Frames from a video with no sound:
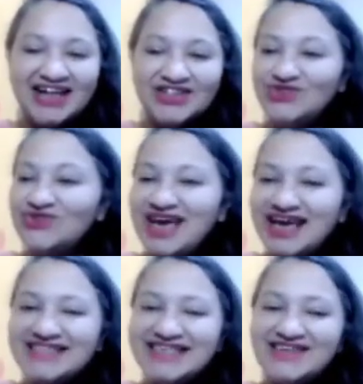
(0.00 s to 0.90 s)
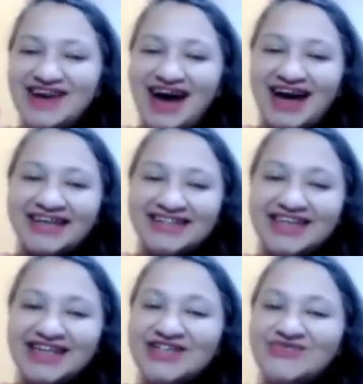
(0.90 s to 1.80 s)
You guessed it right. It
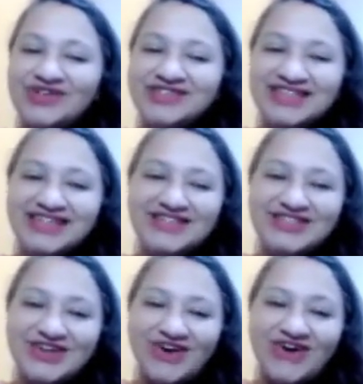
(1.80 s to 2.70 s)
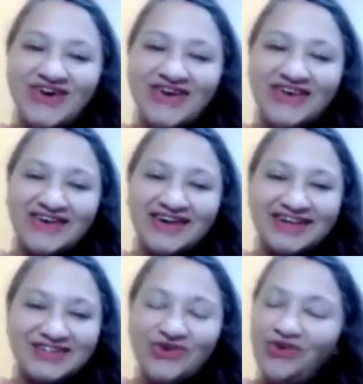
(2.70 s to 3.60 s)
was the dog. You
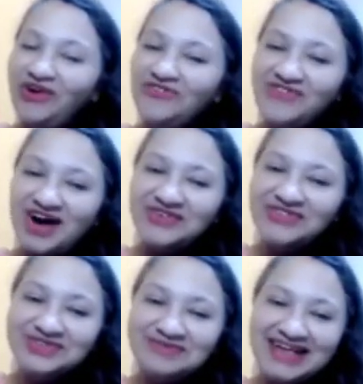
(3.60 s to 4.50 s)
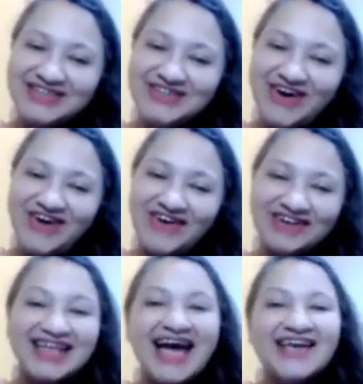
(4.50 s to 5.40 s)
all found my dog.
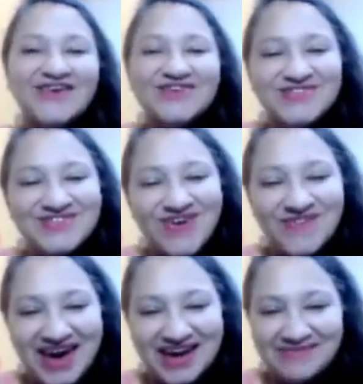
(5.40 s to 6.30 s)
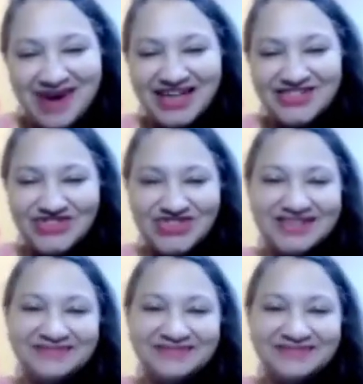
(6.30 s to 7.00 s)
Thank you so very much.